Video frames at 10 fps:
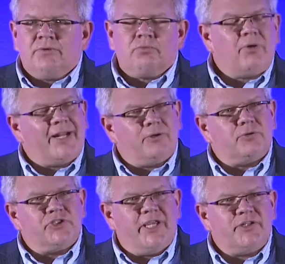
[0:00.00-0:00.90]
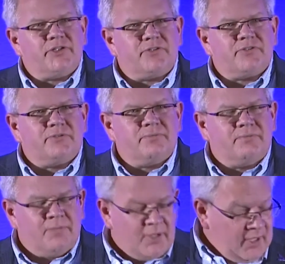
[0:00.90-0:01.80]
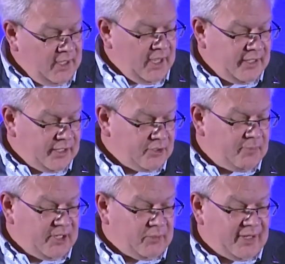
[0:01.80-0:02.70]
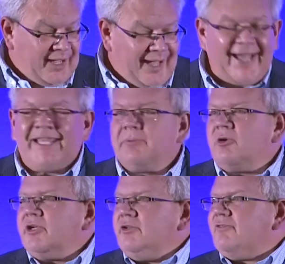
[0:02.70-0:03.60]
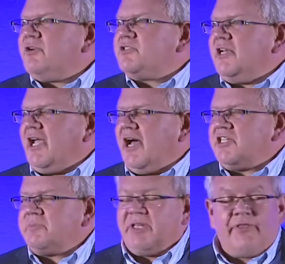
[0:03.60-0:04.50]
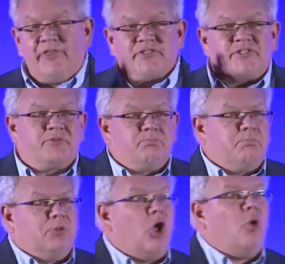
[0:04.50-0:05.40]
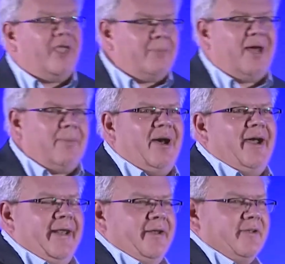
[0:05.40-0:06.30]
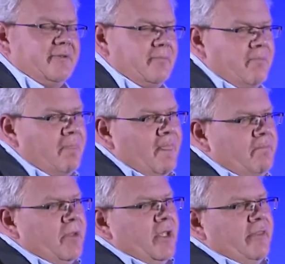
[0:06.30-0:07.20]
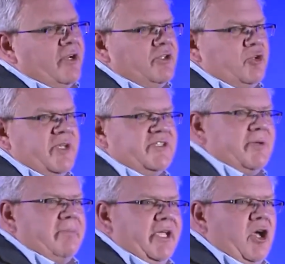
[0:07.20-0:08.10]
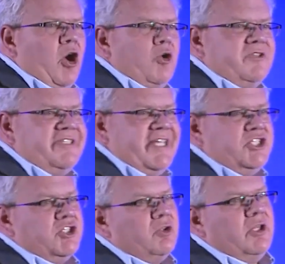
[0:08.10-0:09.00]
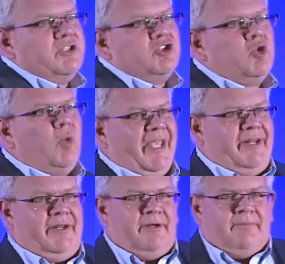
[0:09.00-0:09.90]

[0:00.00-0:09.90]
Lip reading: Radical changes. Another big one, Heidelberg University Hospital. This is blowing my mind. They're doing something called digital twin.